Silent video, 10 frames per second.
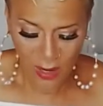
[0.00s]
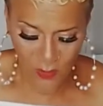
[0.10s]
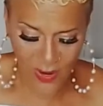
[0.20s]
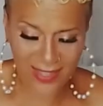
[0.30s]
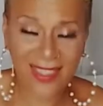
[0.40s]

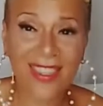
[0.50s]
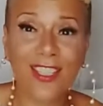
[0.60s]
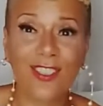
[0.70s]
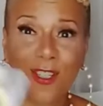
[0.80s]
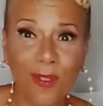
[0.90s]
With the
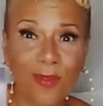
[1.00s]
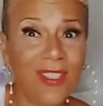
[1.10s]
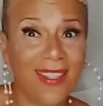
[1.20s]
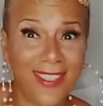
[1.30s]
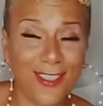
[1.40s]

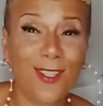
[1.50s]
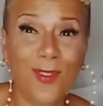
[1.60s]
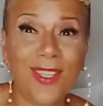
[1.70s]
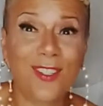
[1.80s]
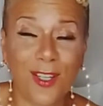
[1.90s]

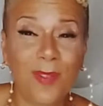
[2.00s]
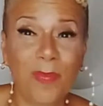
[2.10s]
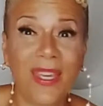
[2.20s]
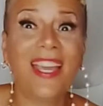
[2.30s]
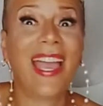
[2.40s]
union could
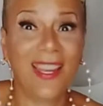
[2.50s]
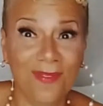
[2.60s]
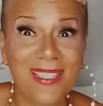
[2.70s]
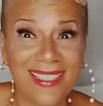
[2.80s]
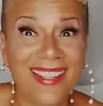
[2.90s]
be a
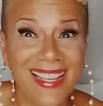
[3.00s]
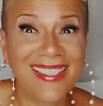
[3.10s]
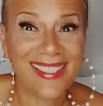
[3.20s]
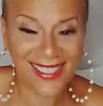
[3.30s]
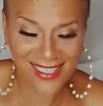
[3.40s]

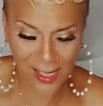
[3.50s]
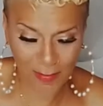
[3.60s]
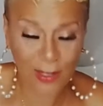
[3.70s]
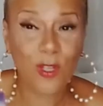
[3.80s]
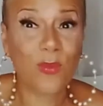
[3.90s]
relationship,
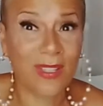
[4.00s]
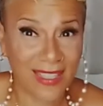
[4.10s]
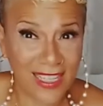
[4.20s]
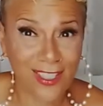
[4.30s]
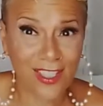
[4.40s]
a new
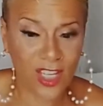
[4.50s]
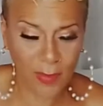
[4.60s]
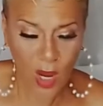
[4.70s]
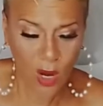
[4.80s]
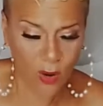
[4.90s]

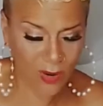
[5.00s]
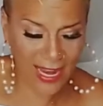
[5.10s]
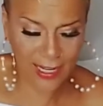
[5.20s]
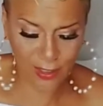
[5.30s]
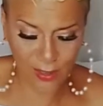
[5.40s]
relationship, or
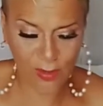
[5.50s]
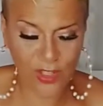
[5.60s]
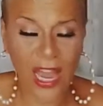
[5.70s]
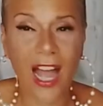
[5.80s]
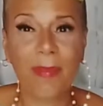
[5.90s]
a new
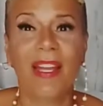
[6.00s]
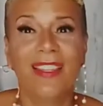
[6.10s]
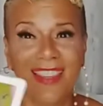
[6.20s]
job.